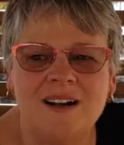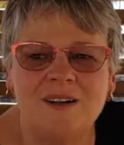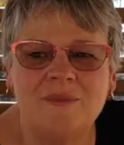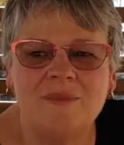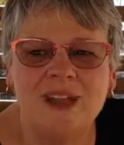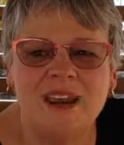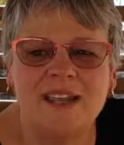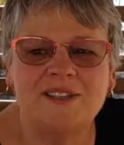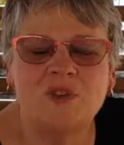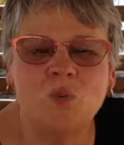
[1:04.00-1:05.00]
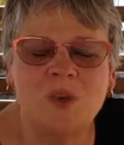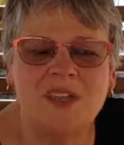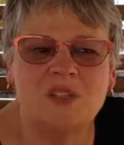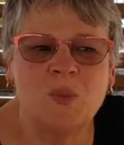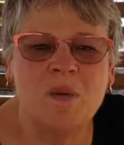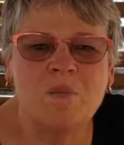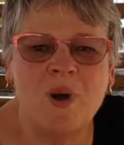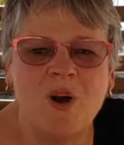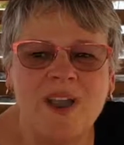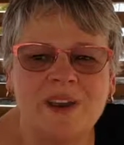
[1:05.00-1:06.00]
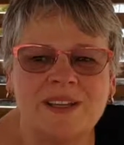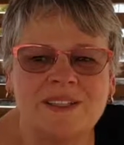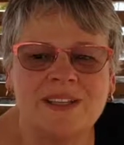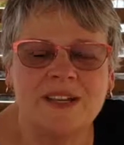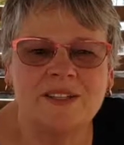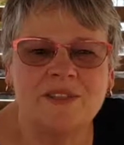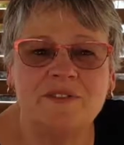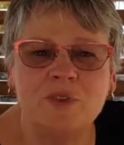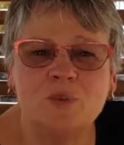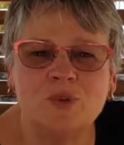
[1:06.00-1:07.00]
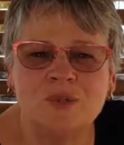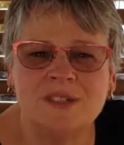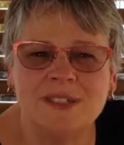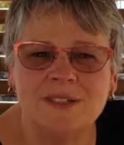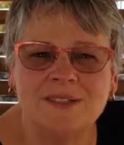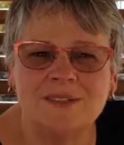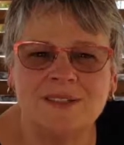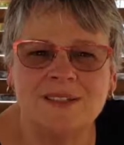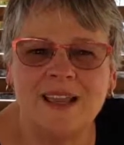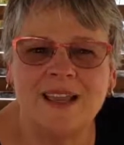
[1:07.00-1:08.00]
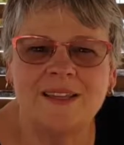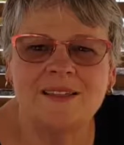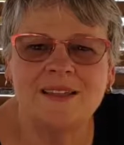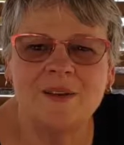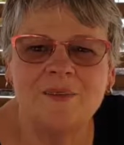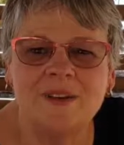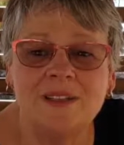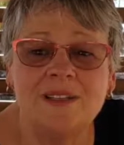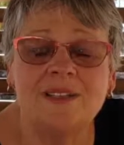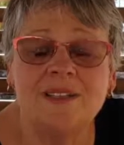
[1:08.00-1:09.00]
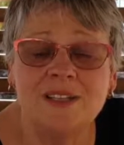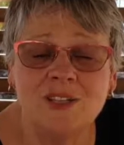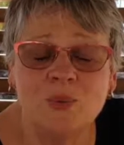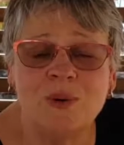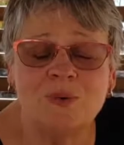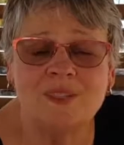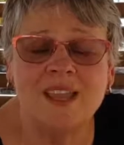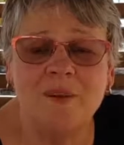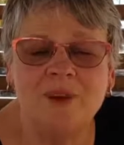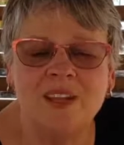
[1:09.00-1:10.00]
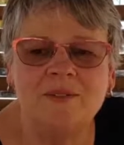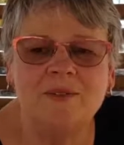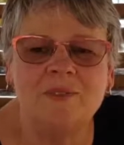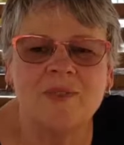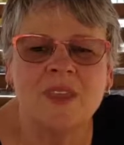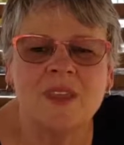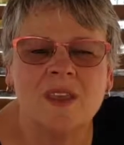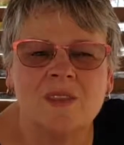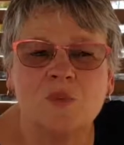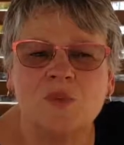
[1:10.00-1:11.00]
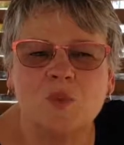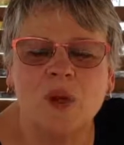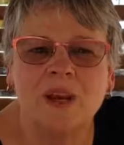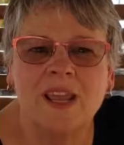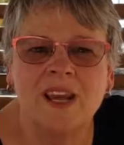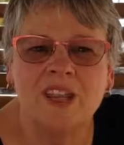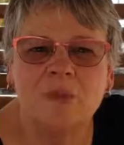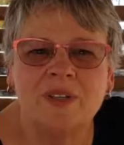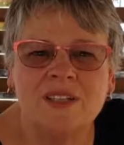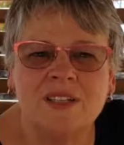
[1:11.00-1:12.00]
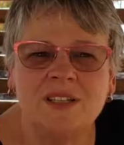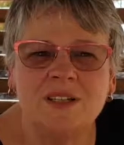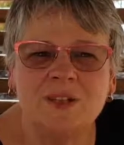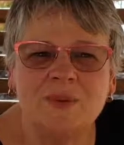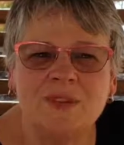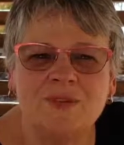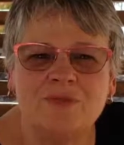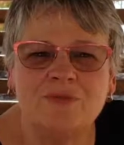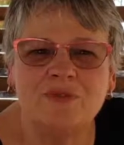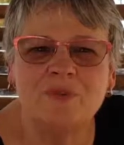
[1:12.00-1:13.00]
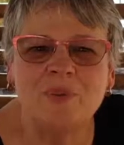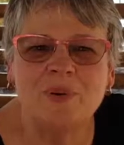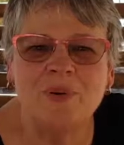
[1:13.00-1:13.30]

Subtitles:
And as the weeks went by and I started to feel more settled and listening to what was happening, there was one lady in particular in the group